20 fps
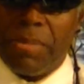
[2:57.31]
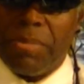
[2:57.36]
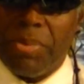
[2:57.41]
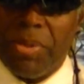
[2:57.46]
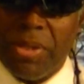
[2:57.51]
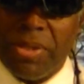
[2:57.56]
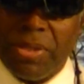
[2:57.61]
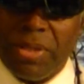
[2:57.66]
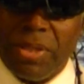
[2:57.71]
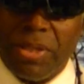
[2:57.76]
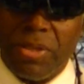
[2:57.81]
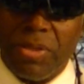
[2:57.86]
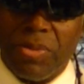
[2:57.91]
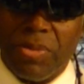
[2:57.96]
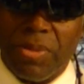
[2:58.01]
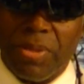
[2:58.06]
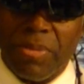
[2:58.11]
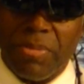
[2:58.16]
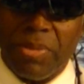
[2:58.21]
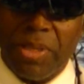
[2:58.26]
President
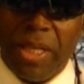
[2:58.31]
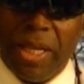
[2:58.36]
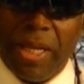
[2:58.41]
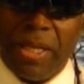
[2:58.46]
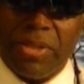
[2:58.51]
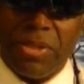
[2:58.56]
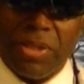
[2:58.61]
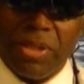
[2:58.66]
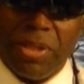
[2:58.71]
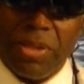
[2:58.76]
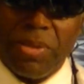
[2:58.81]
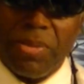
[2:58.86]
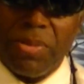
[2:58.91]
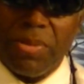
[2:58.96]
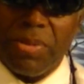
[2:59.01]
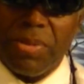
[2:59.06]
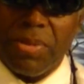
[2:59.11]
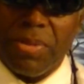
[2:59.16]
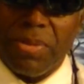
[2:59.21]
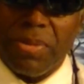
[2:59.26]
Trump to execute,
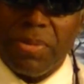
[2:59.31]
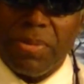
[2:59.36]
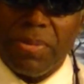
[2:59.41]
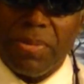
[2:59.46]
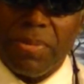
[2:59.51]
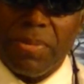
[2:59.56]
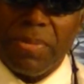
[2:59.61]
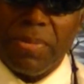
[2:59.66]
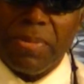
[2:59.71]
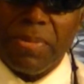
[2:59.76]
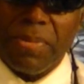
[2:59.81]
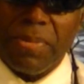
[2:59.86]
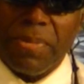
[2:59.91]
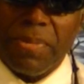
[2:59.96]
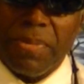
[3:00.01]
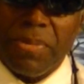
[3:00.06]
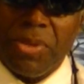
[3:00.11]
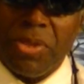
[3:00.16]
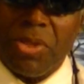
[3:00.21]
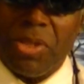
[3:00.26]

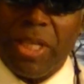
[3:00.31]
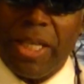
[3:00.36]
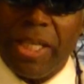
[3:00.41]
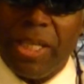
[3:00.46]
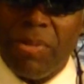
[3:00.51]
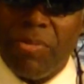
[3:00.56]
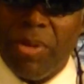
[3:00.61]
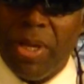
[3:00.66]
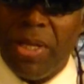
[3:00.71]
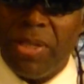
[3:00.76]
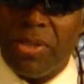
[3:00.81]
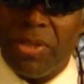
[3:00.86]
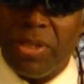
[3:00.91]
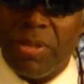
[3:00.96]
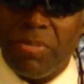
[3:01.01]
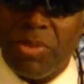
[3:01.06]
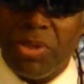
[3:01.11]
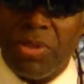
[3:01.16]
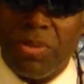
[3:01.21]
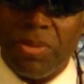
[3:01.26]
just like he raised
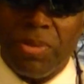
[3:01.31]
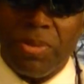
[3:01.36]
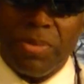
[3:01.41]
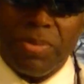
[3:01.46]
up Judah